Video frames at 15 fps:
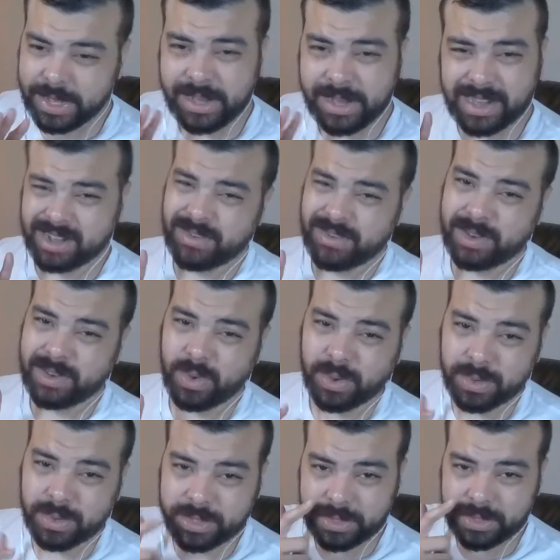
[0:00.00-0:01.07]
I don't like roller
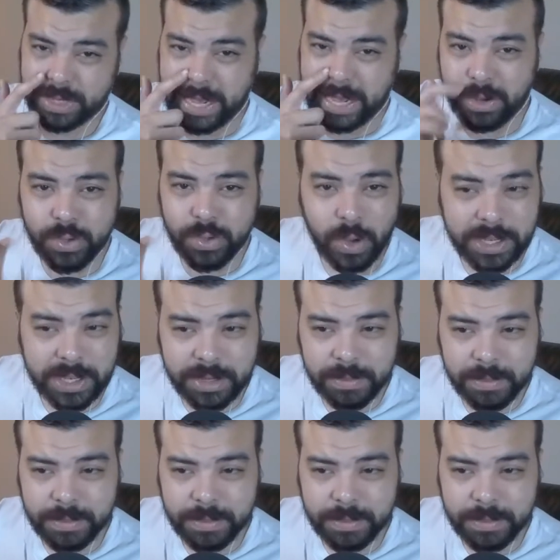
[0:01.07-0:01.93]
coasters. I don't trust them.